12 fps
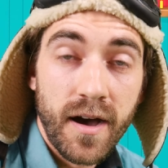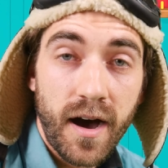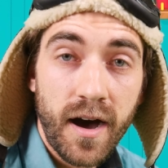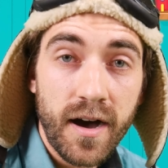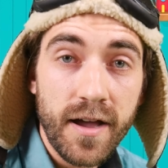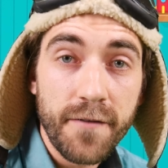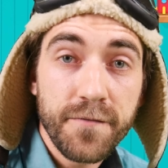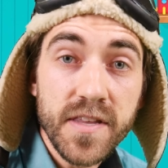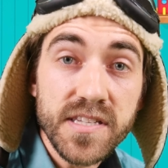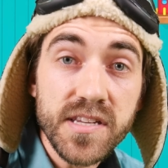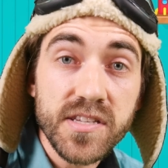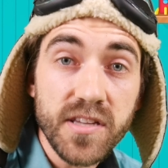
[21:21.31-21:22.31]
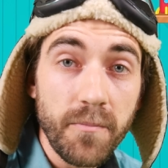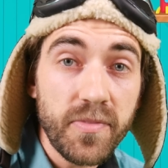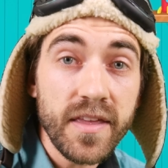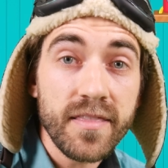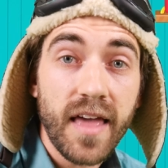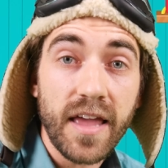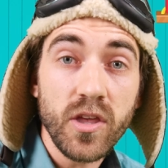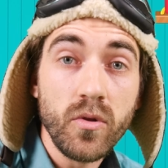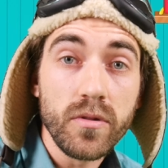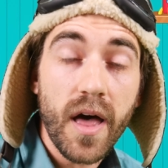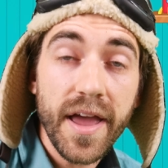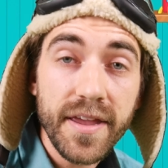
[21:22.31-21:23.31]
If this is something that you
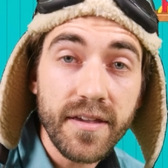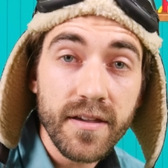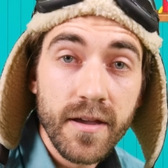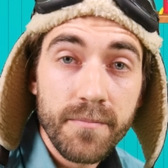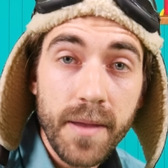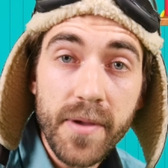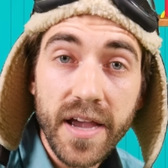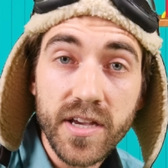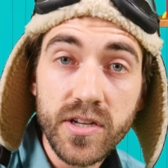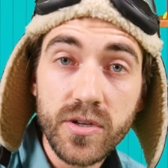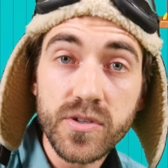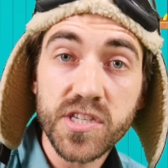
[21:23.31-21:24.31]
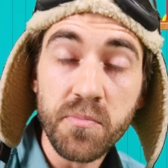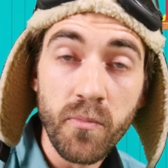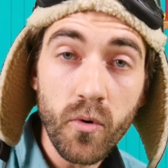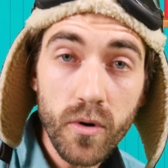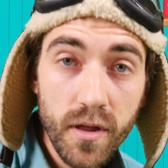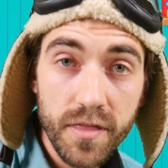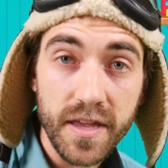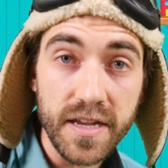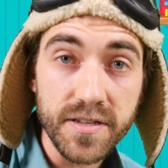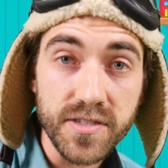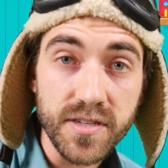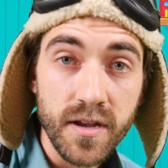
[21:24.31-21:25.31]
like, maybe I could do some more of
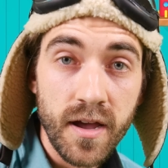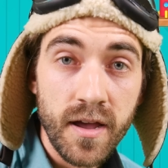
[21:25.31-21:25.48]
these.